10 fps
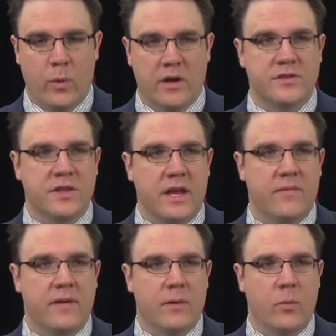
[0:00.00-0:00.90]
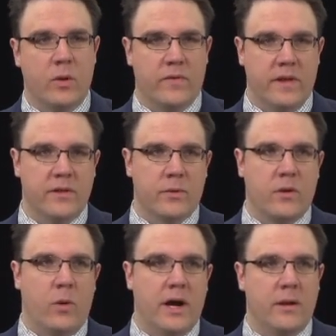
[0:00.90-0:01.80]
where safe and within the
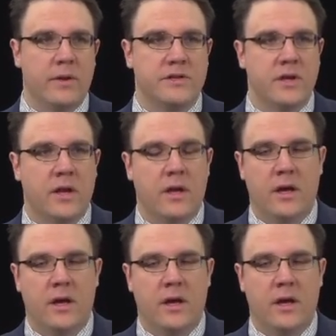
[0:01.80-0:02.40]
requirements